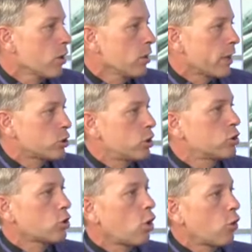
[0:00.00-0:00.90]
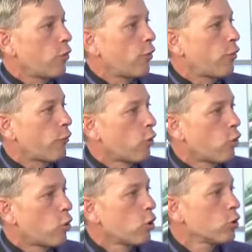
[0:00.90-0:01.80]
elections are the
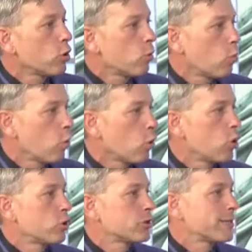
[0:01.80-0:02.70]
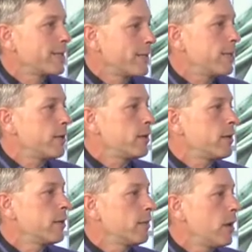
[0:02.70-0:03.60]
third worst in
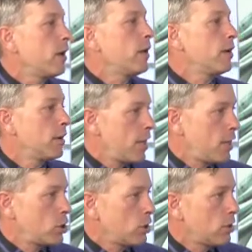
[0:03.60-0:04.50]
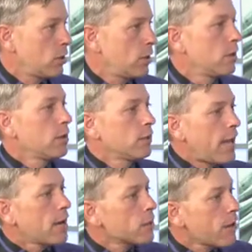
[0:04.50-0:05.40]
the nation. Mm.
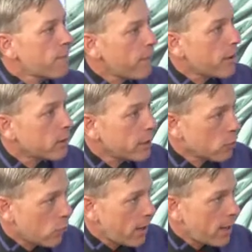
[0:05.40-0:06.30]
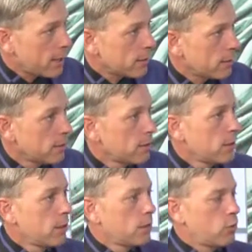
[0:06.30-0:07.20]
That is a failing grade.
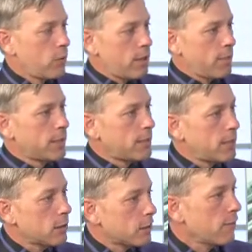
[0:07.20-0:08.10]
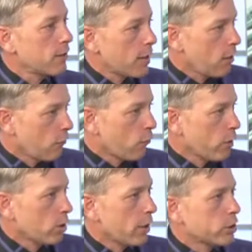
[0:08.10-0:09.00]
So mm-hmm. MIT has given
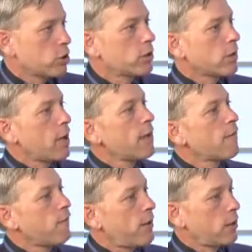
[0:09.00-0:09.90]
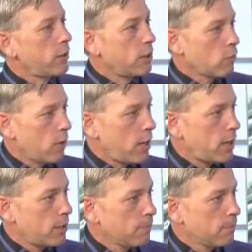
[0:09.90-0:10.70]
California elections a failing grade.